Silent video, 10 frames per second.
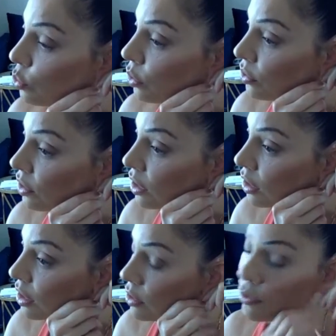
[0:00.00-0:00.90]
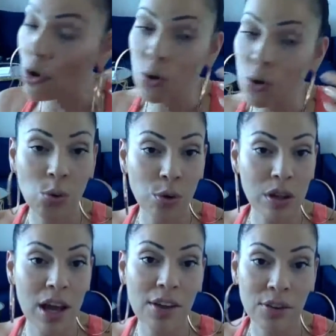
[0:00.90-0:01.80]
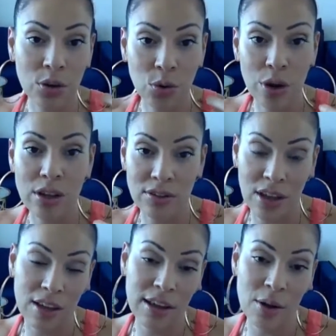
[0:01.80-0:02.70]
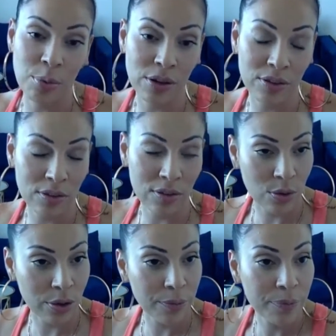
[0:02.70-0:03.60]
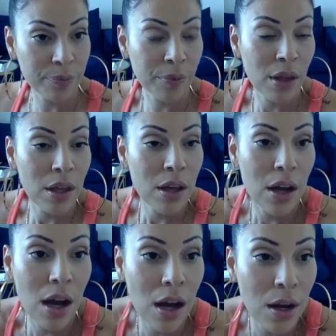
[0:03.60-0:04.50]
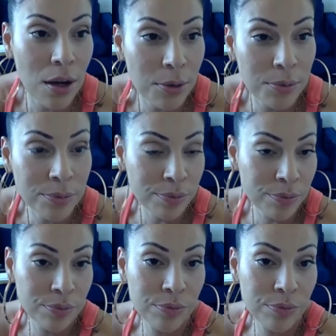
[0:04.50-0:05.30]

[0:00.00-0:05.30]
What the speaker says: you will see that the vocal really has a great standout presence to it. How